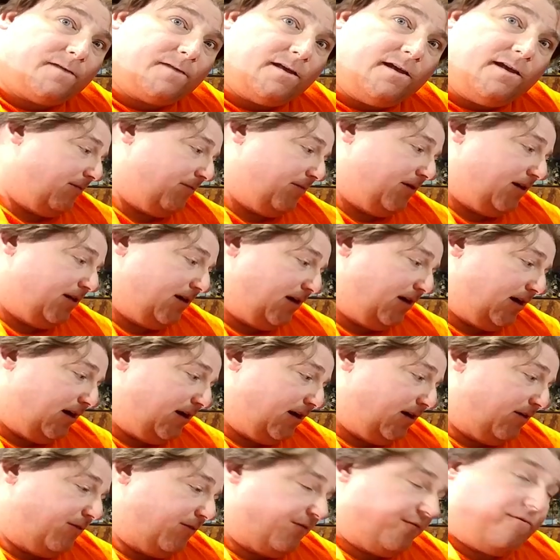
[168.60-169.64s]
Um,
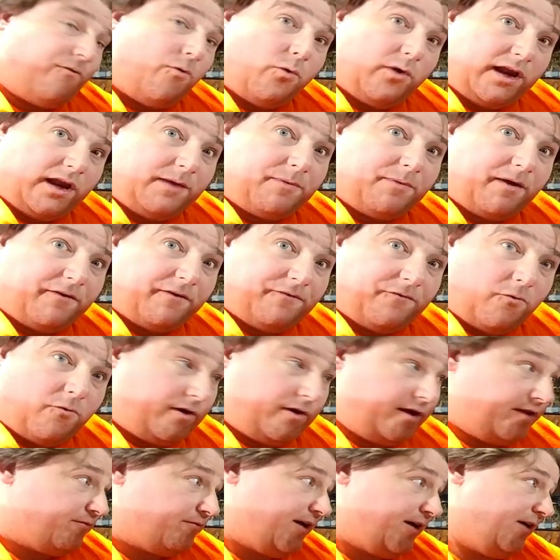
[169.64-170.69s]
40 by
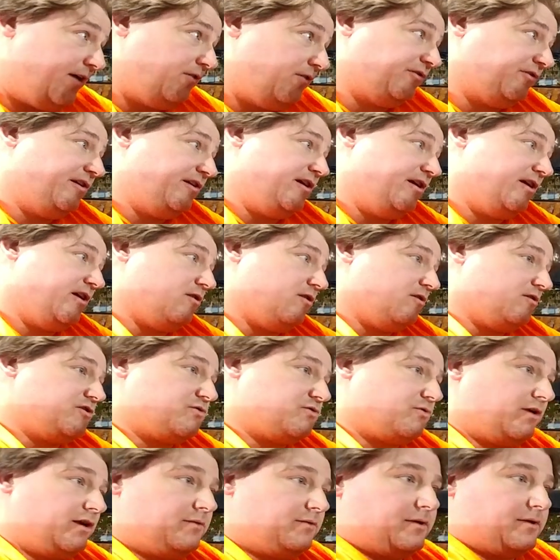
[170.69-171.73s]
40 rails in here,
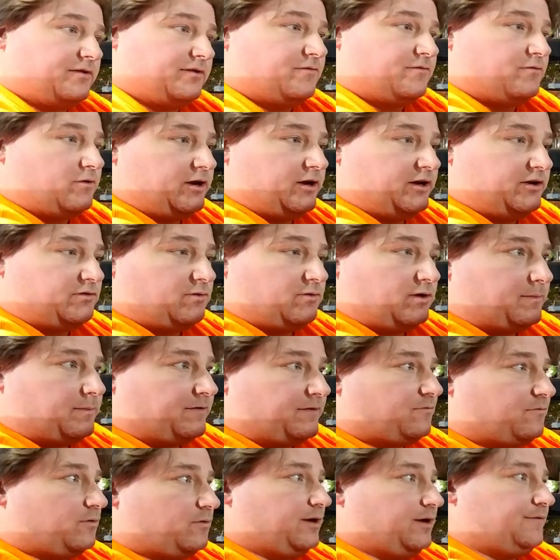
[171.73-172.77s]
20 by 40, 20
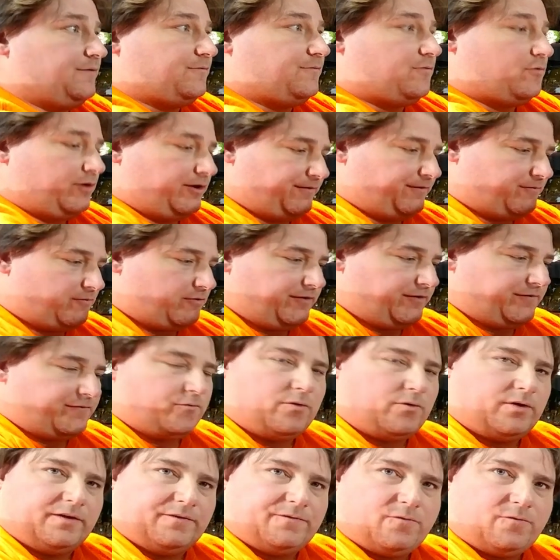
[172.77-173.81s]
by 40, 40, 40,
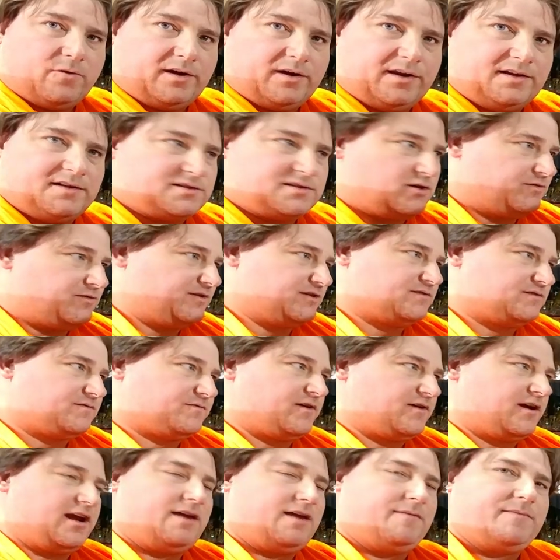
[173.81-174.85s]
40, 40. So this
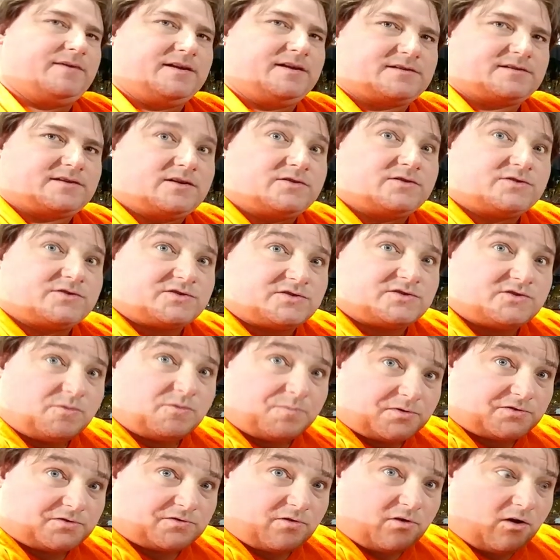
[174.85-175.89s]
frame is
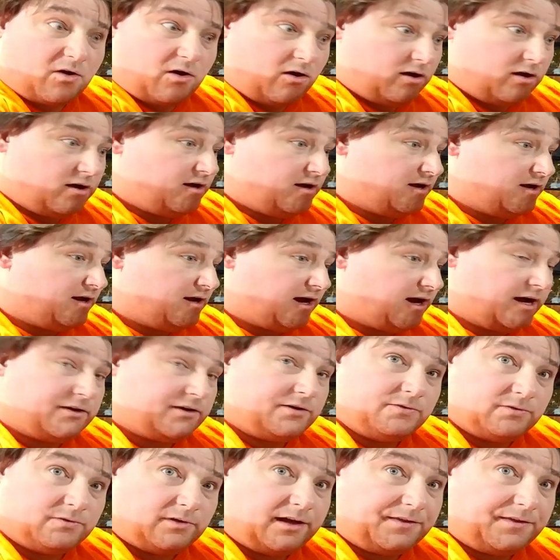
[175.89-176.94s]
super strong. I
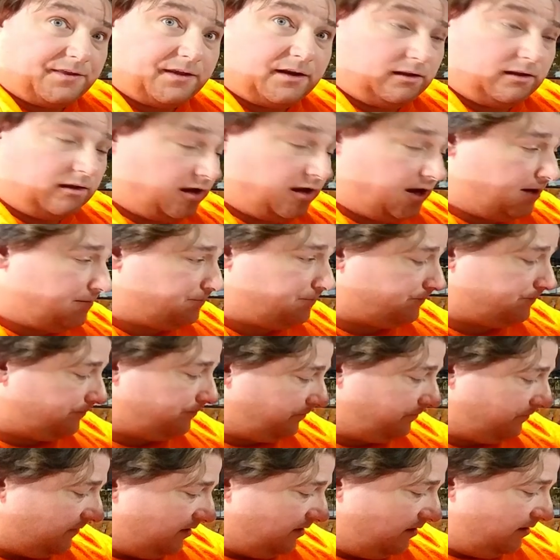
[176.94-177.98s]
do like that a lot.
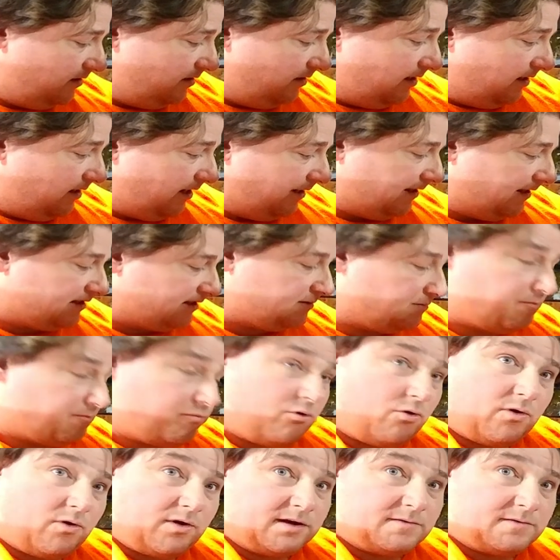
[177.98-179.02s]
And that's
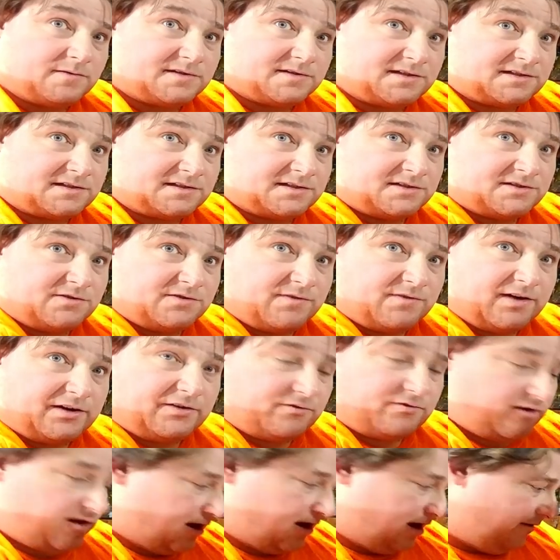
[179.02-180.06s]
important since it's direct
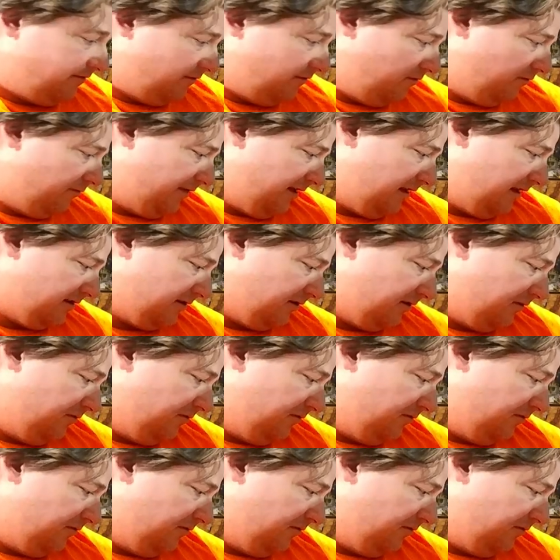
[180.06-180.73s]
drive. Ooh, that's